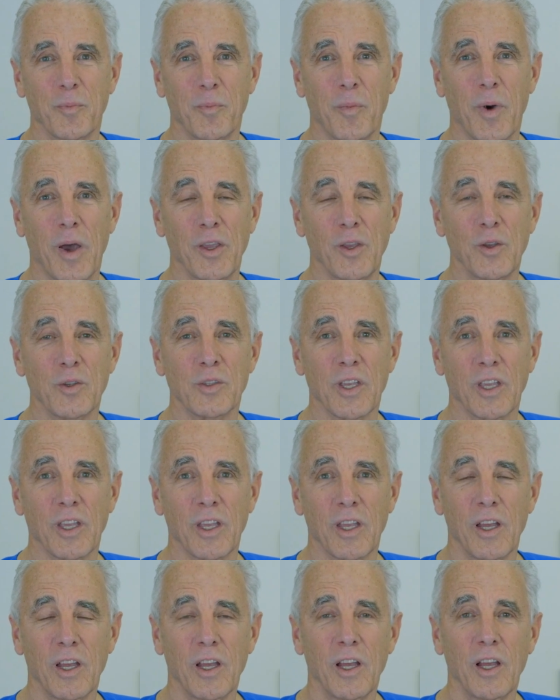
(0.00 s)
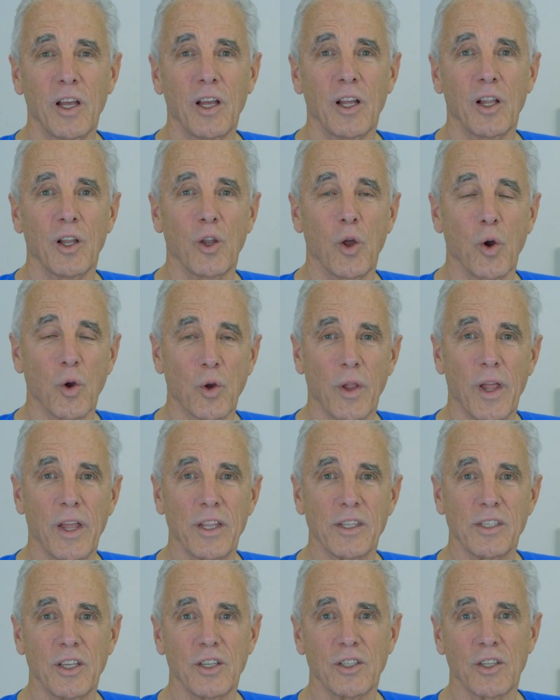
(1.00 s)
By using local
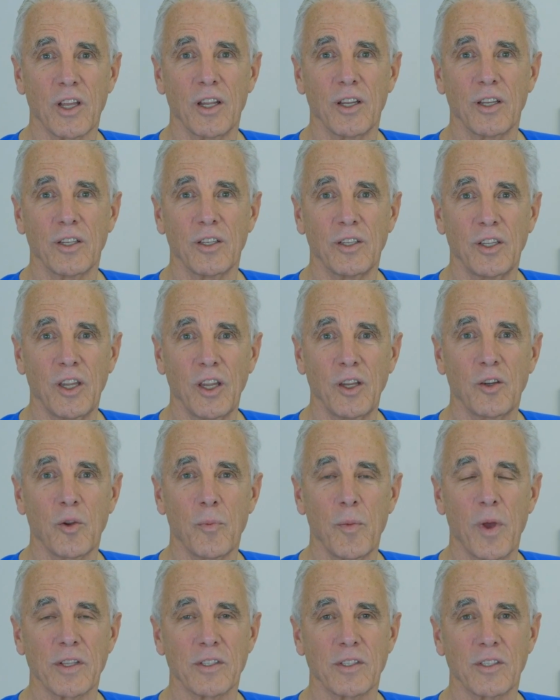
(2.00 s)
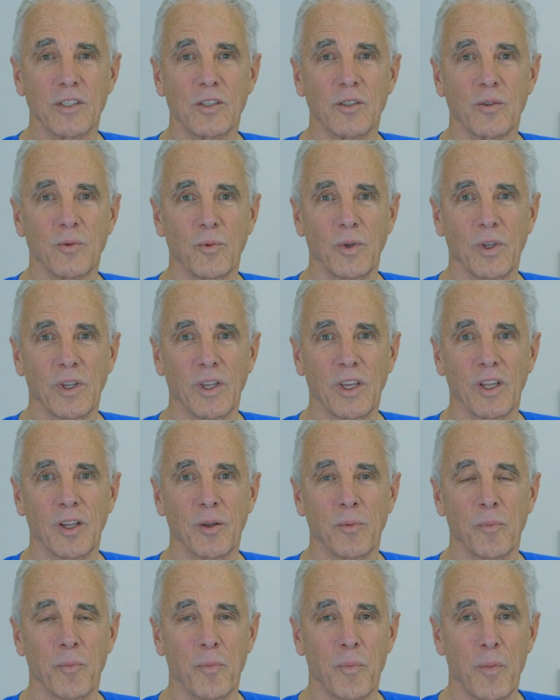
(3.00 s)
anesthesia and detumescence, we
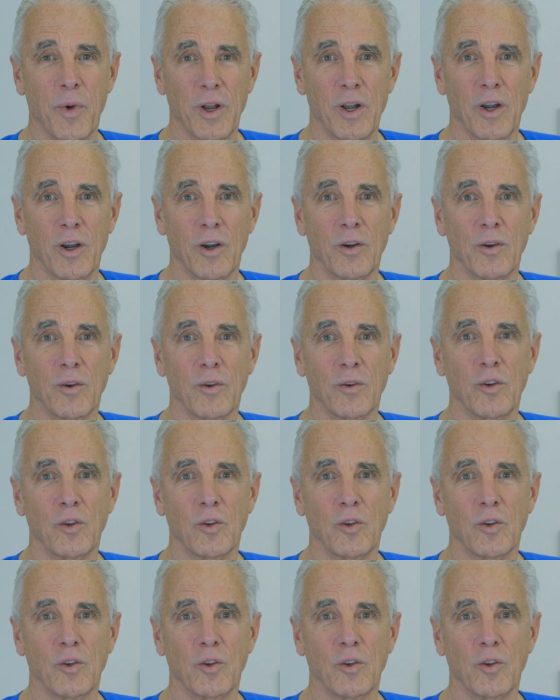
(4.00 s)
get better